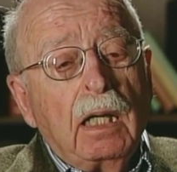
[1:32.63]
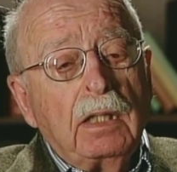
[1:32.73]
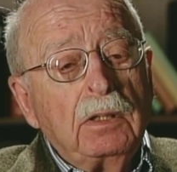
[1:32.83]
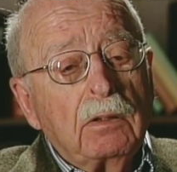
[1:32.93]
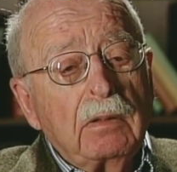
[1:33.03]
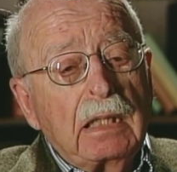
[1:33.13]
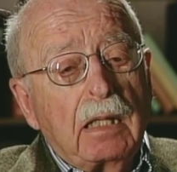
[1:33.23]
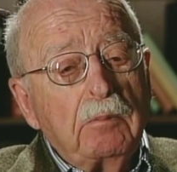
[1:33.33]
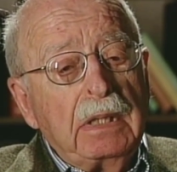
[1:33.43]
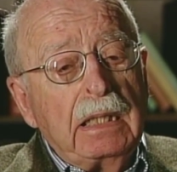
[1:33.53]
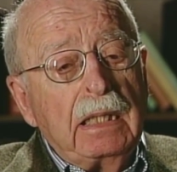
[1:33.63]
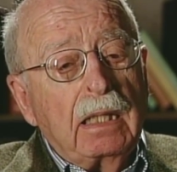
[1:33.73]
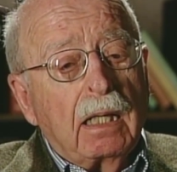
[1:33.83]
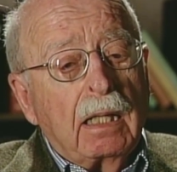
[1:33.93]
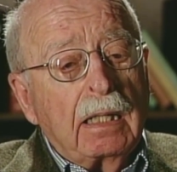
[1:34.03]
And during that
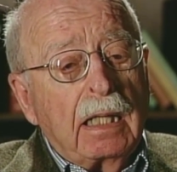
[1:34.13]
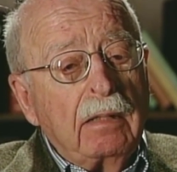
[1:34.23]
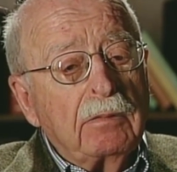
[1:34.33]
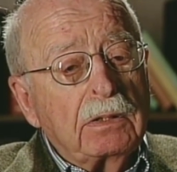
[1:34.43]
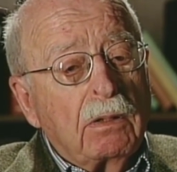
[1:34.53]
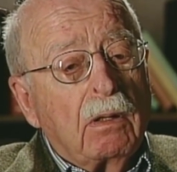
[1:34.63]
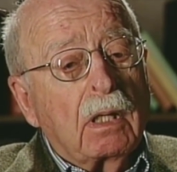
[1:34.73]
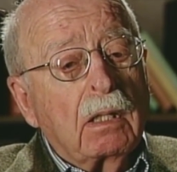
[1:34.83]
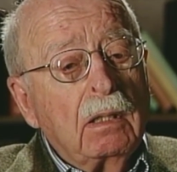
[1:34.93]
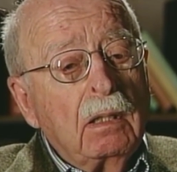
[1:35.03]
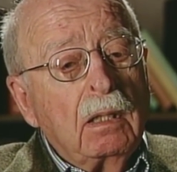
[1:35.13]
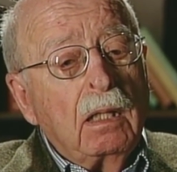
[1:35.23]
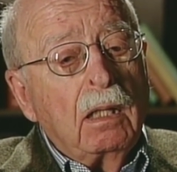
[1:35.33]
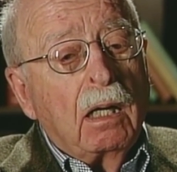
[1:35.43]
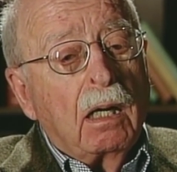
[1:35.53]
meeting, I gave a talk
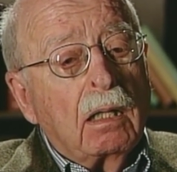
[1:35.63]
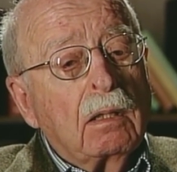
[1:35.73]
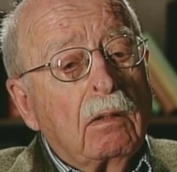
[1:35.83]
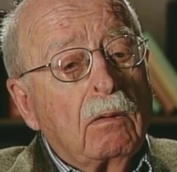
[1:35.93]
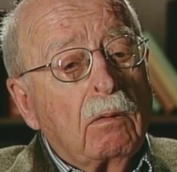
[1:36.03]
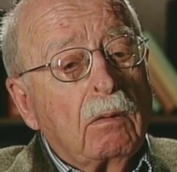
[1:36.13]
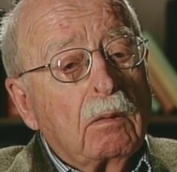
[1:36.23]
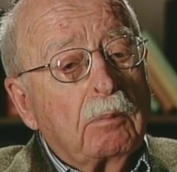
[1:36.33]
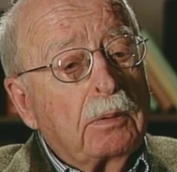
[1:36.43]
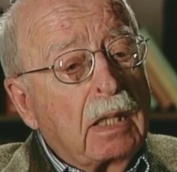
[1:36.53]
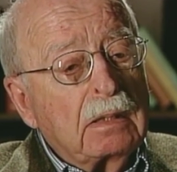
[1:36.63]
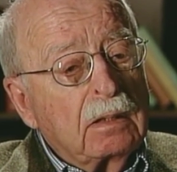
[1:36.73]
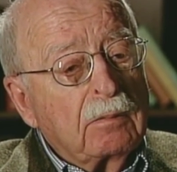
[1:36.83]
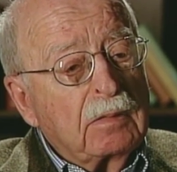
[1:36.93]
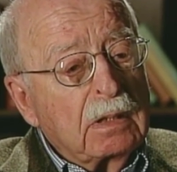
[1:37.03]
on the whole
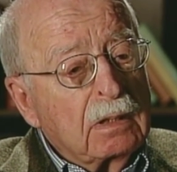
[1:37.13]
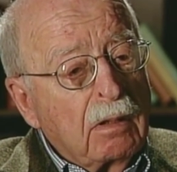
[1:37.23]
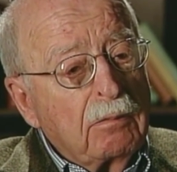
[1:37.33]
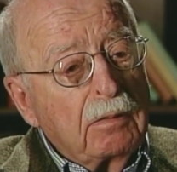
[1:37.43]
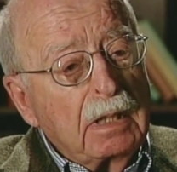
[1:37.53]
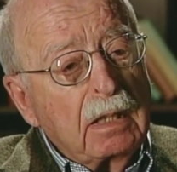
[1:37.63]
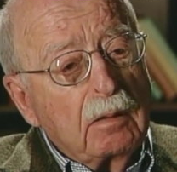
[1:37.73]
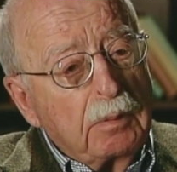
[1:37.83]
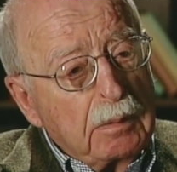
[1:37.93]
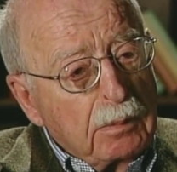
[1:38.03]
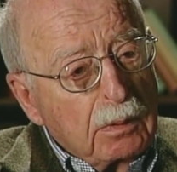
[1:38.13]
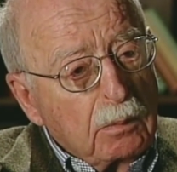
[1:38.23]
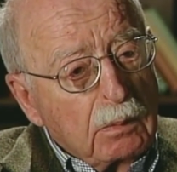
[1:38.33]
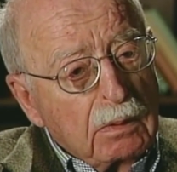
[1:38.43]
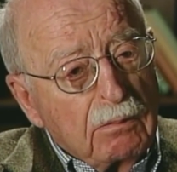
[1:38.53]
process of discovery and the people
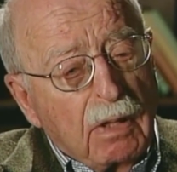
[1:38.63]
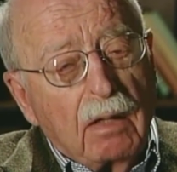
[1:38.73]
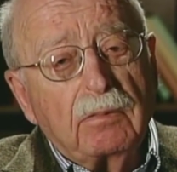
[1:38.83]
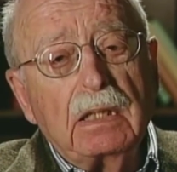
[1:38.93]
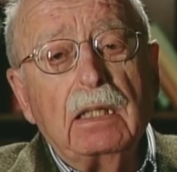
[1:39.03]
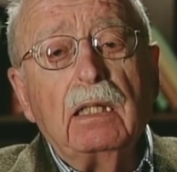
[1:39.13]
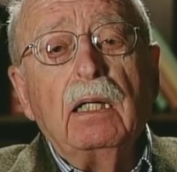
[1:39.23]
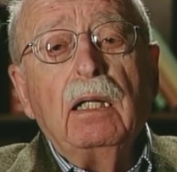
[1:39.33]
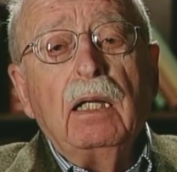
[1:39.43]
who were involved in it.